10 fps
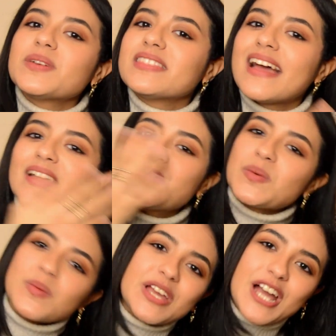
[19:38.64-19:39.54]
with that,
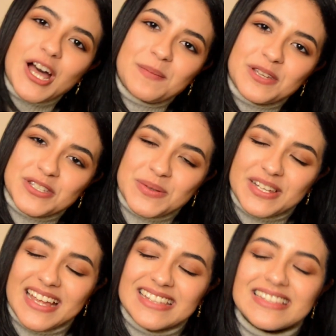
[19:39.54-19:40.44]
we come to
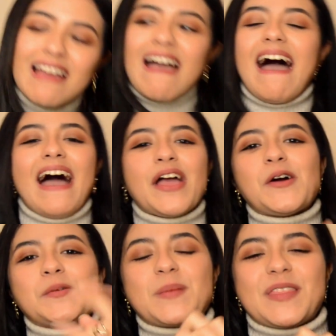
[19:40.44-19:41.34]
an end. I
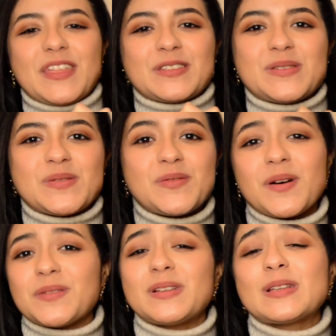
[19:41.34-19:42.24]
hope that you
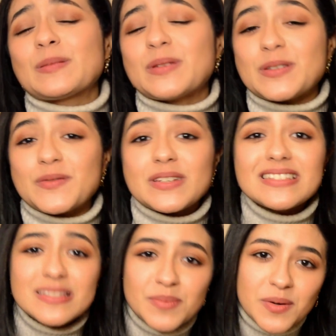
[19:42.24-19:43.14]
found a little bit of
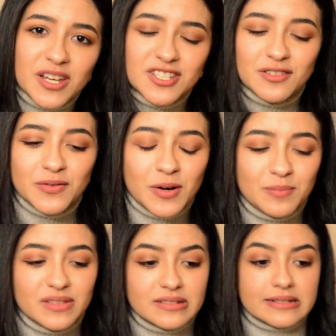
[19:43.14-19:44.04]
inspiration
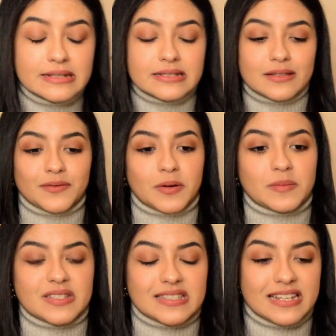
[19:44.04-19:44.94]
from this list and from
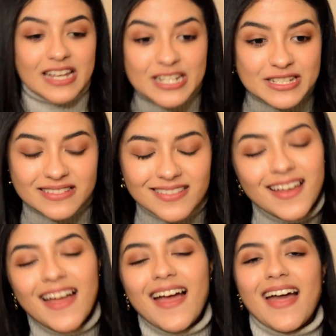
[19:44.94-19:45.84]
this selection,
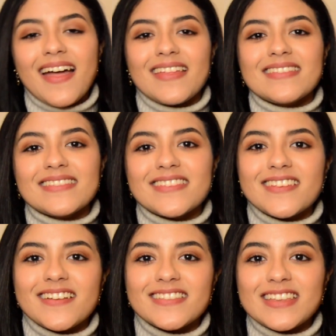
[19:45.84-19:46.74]
and
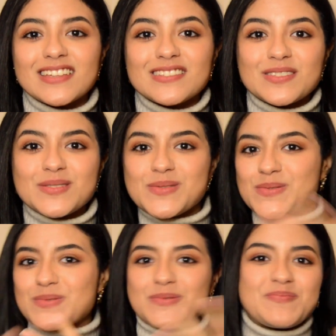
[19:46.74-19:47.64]
that
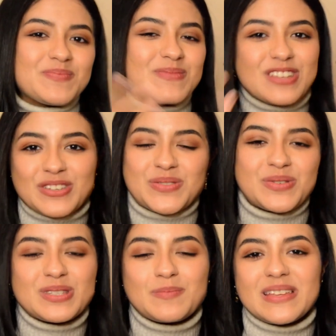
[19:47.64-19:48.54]
you
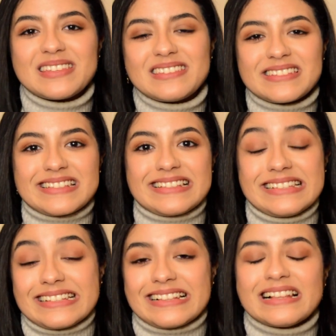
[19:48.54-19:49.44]
enjoyed spending this
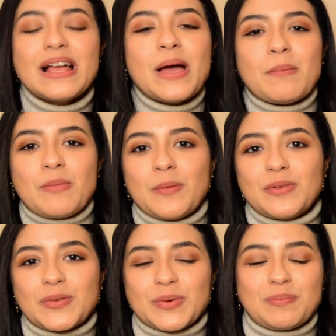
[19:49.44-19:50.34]
little
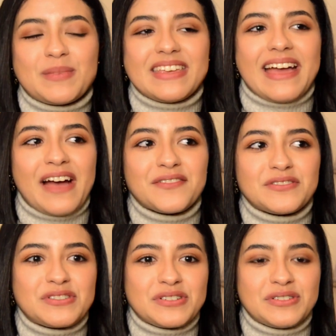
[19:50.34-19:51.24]
moment with me
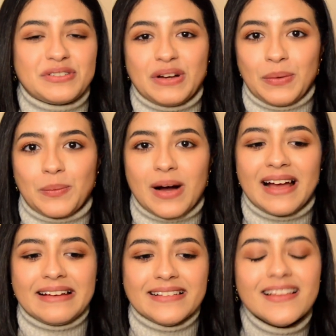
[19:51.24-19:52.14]
after a
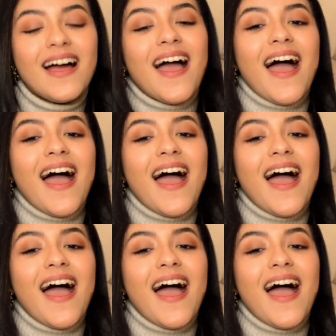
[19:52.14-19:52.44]
while.